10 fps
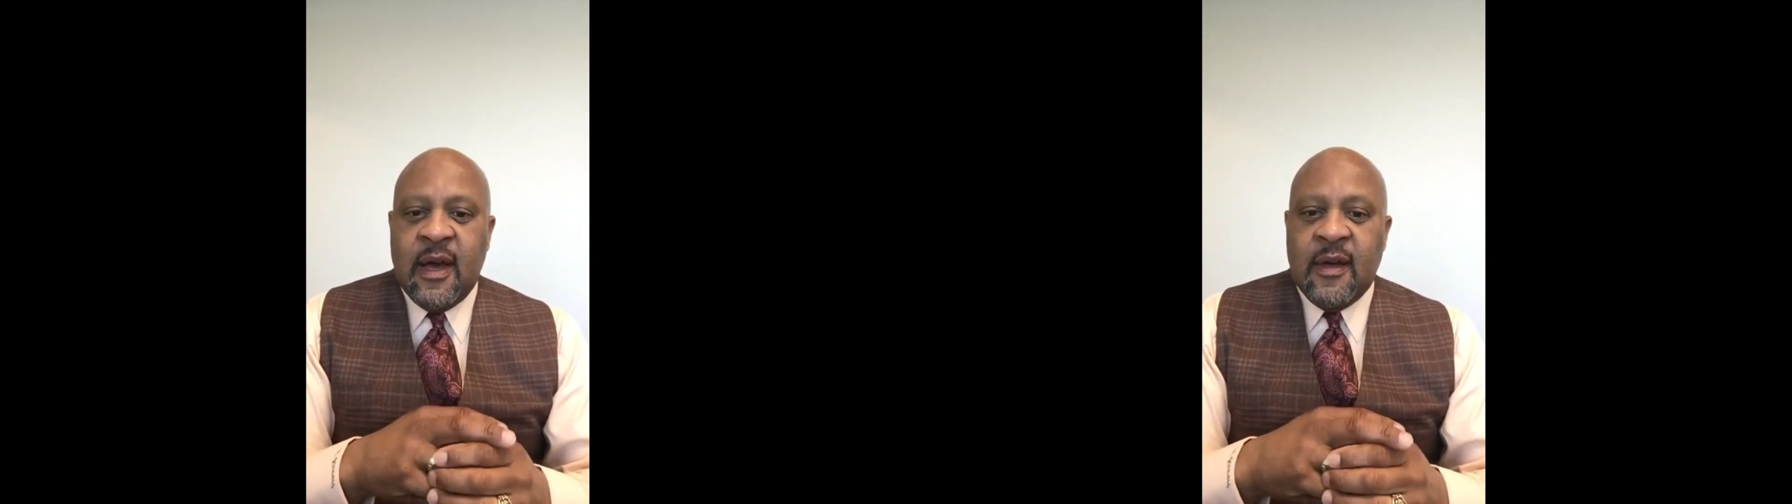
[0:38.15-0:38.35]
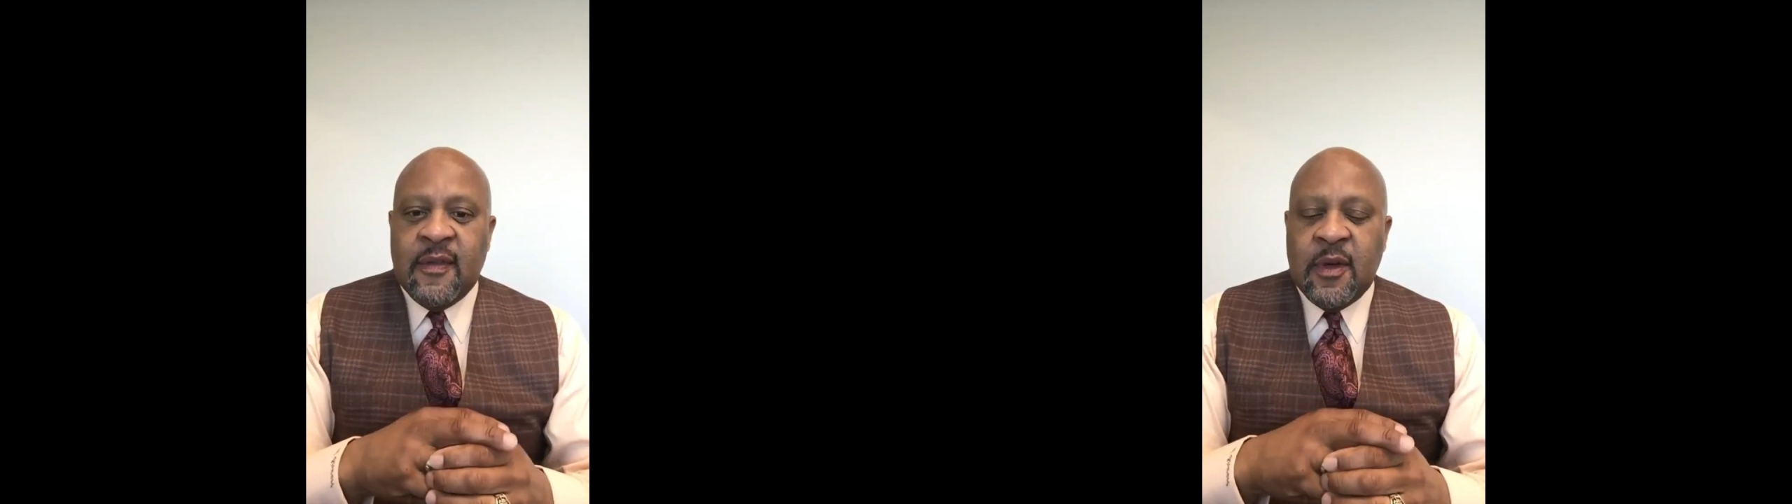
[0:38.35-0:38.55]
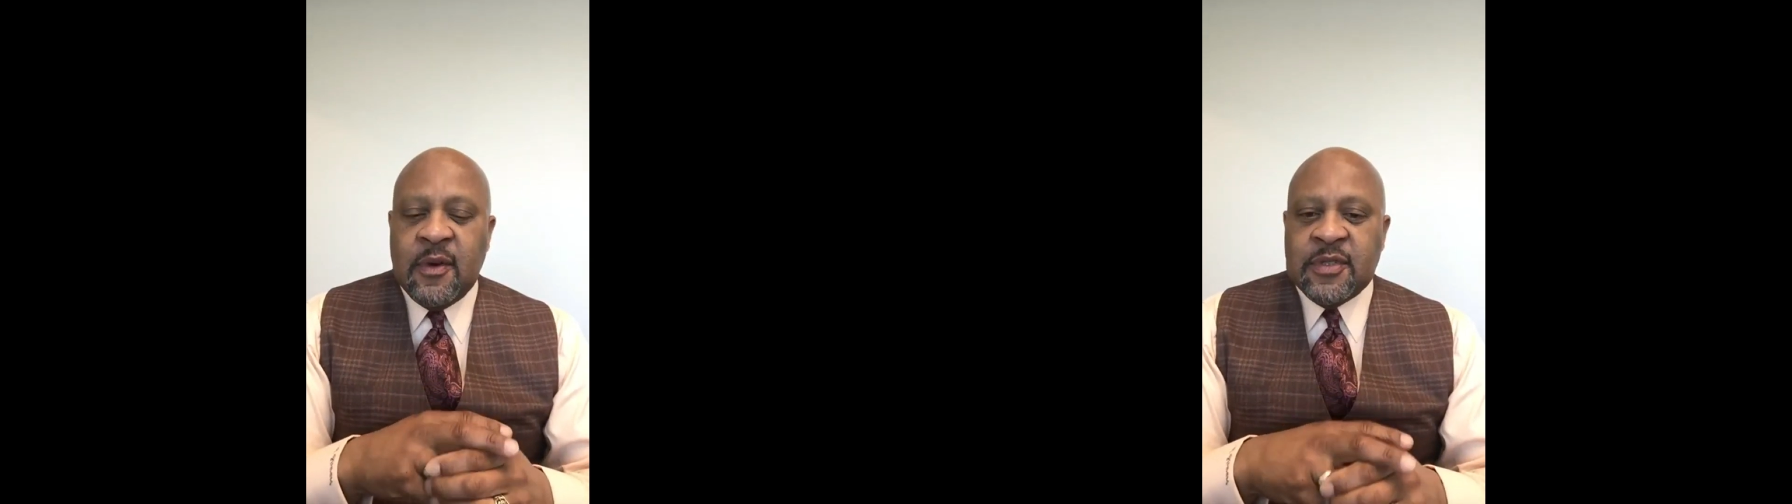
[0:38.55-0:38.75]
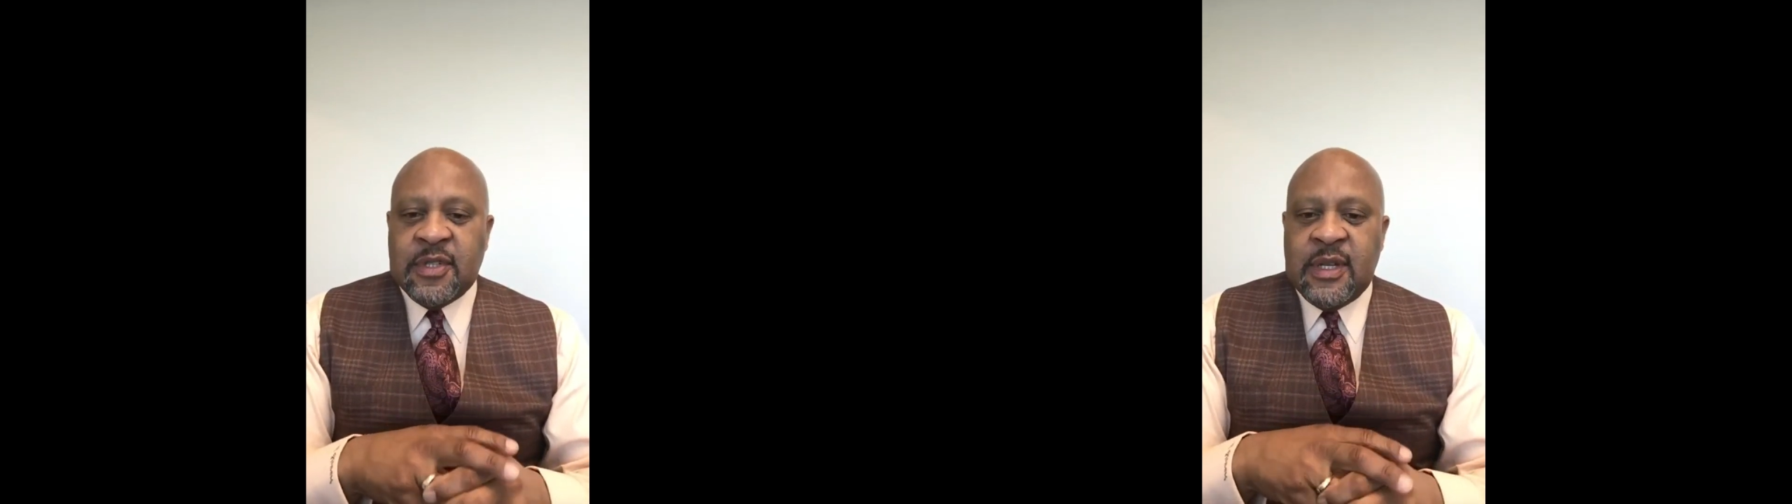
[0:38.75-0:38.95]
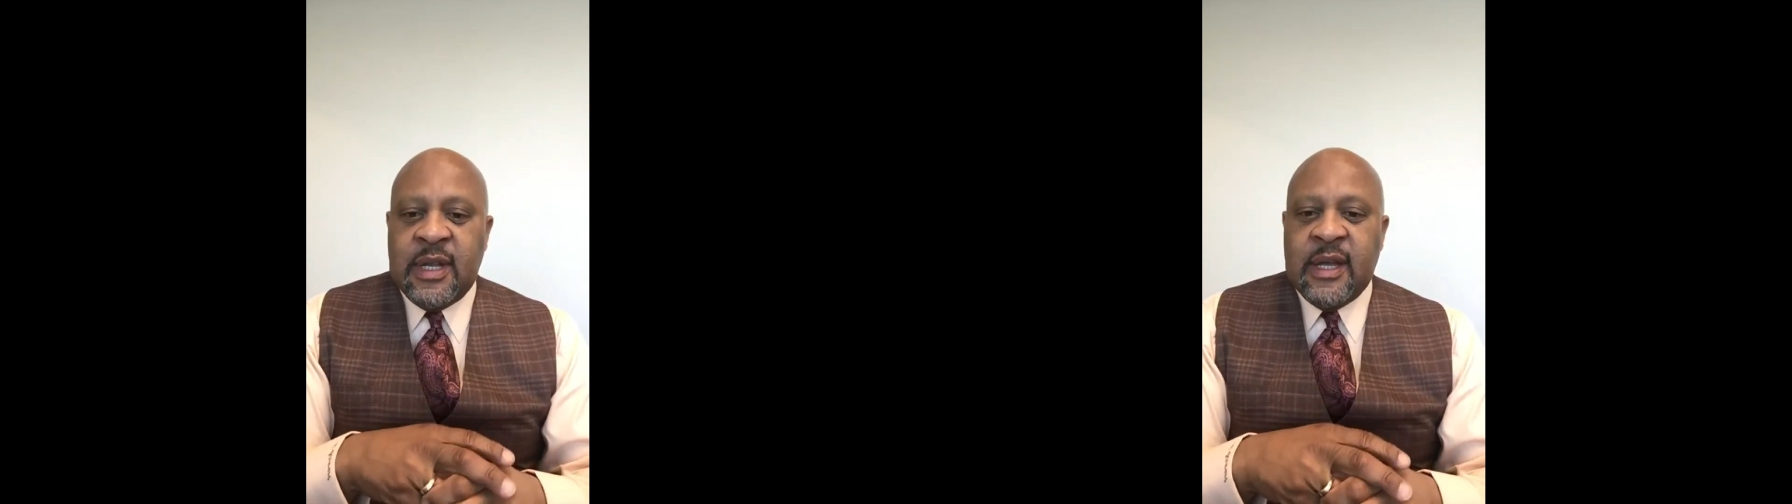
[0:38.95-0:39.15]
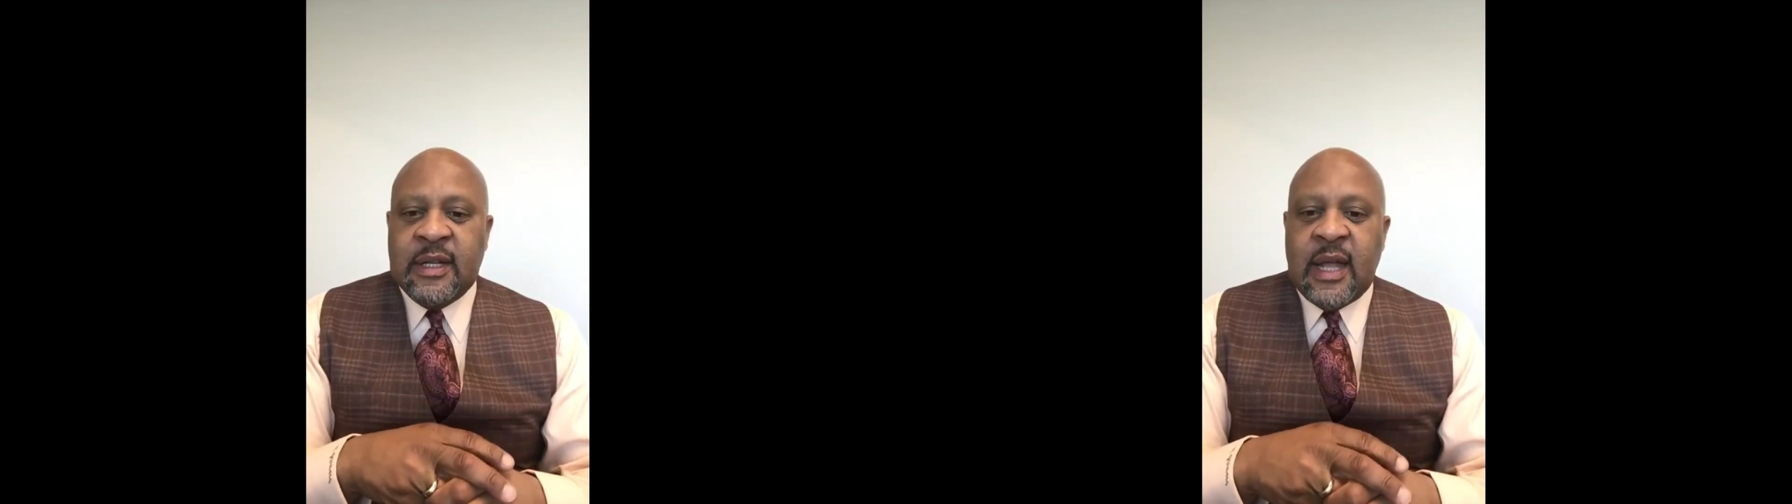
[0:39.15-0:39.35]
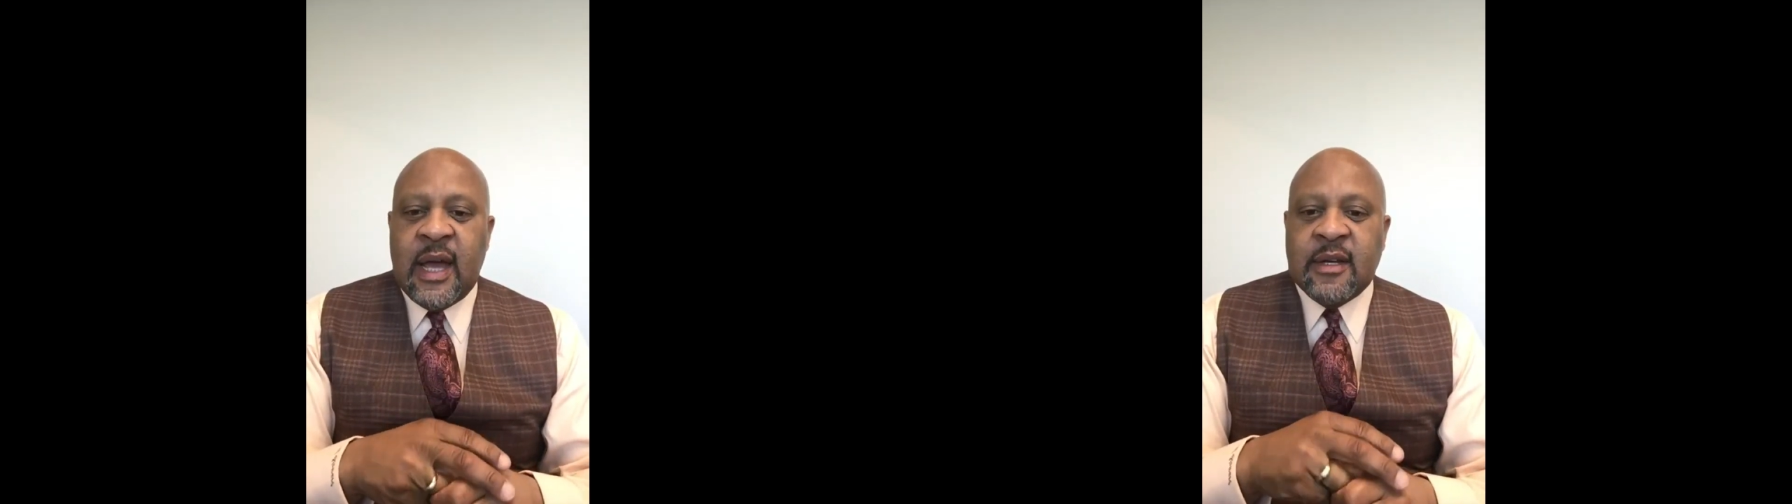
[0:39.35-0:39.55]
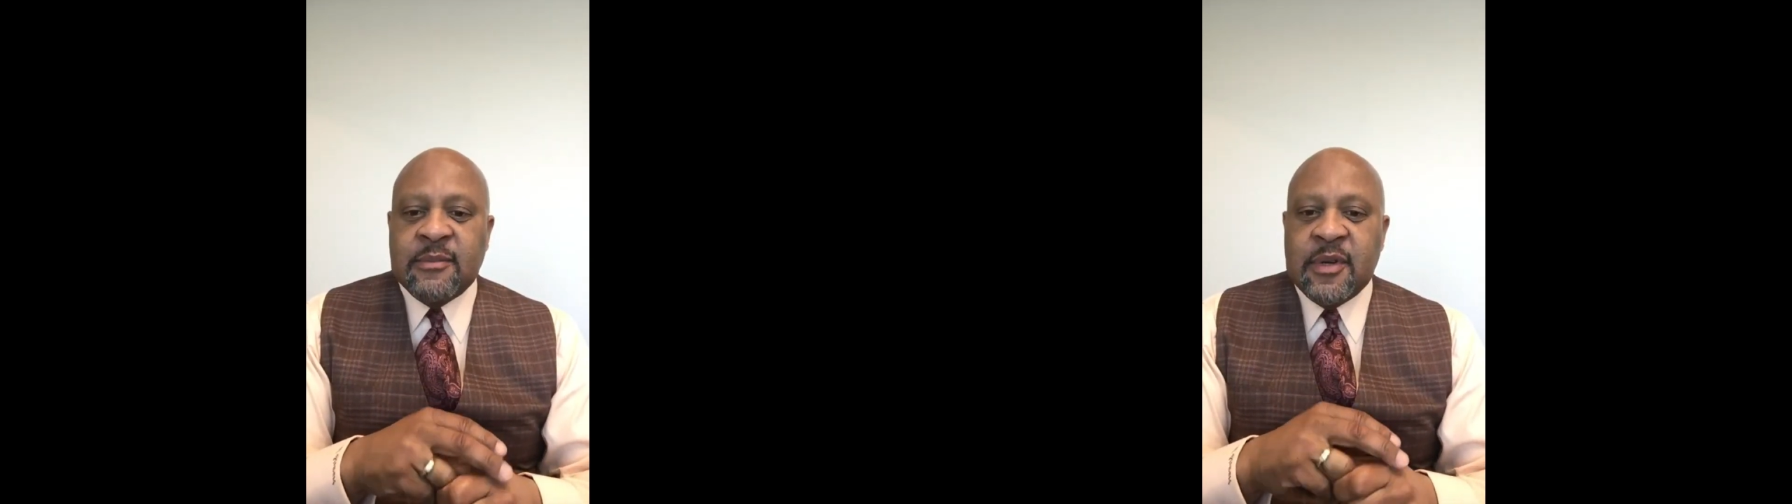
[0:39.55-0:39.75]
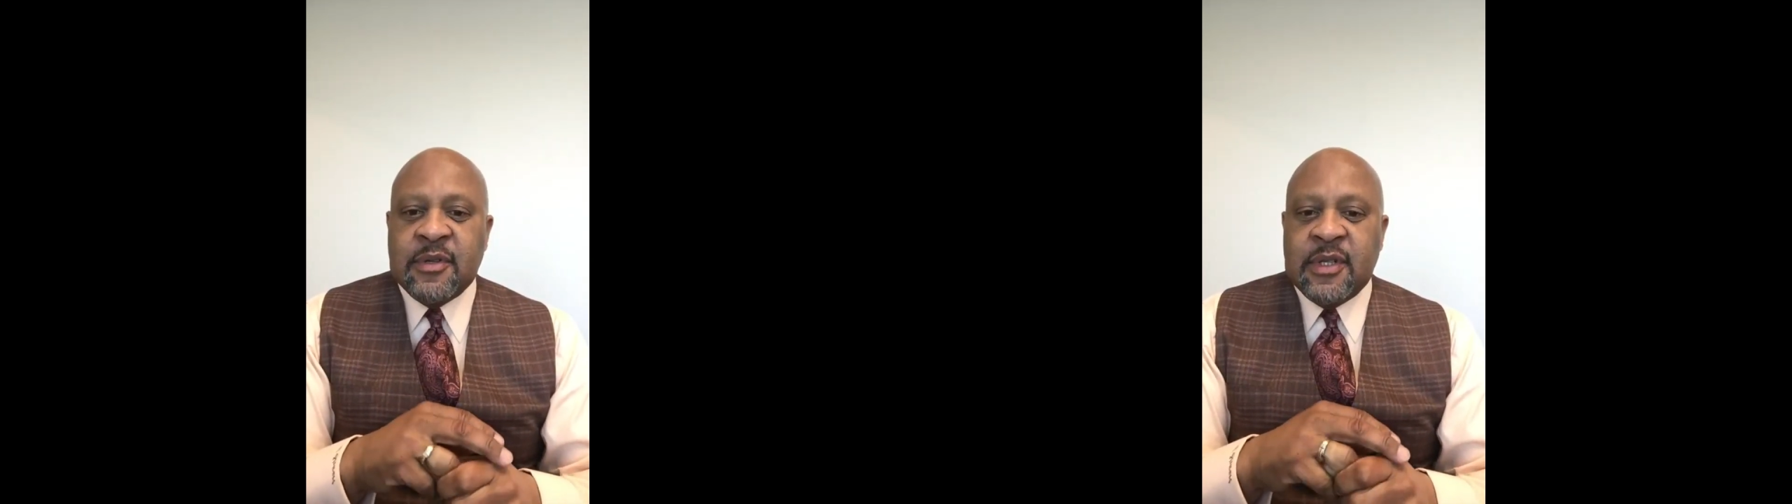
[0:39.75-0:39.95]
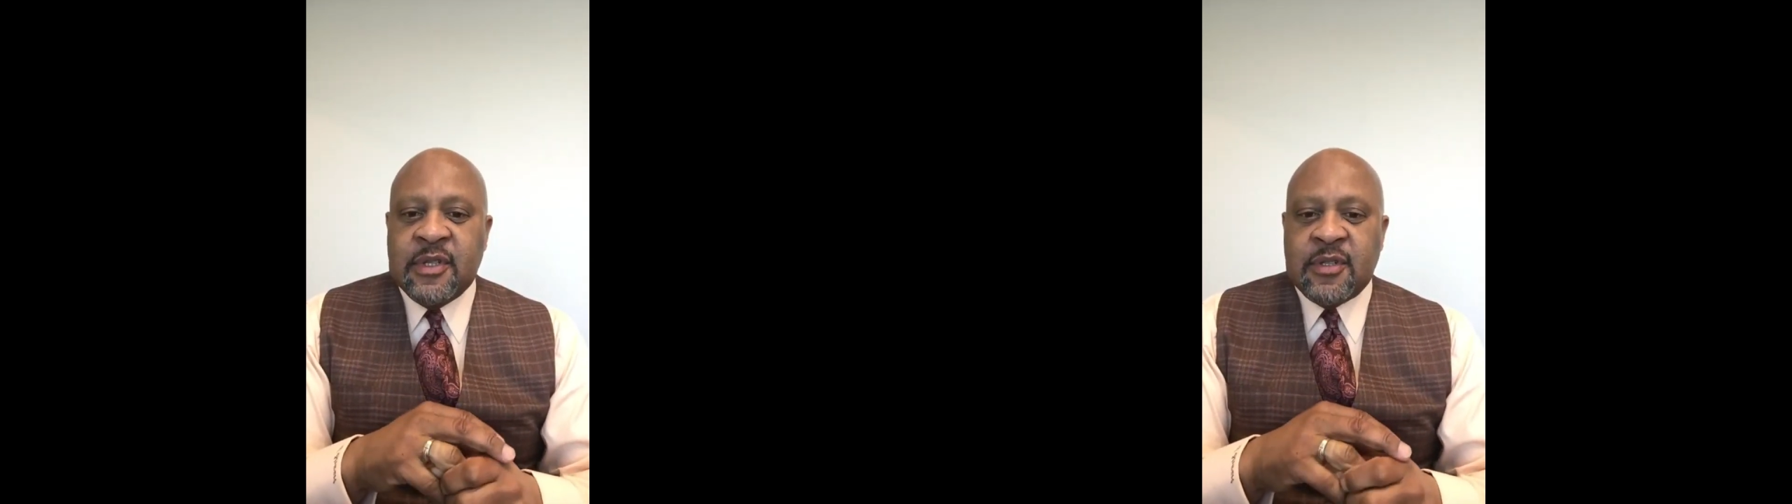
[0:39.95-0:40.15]
uh, those in need in our
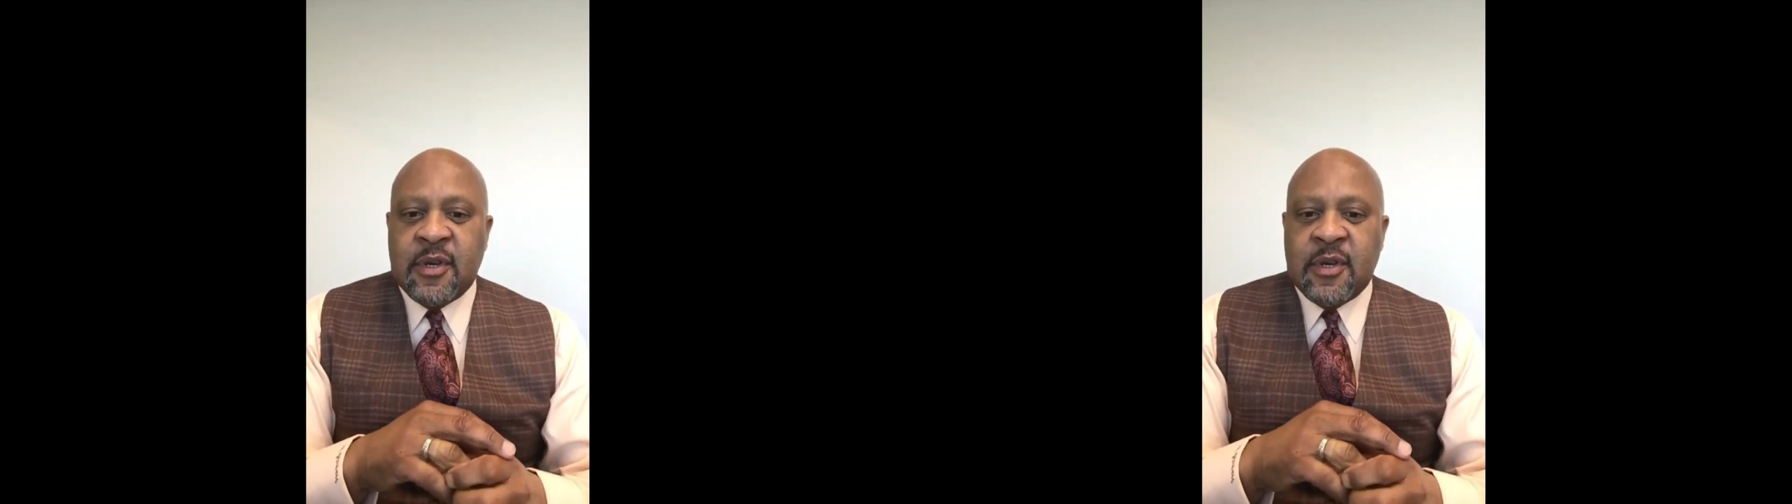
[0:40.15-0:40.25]
community.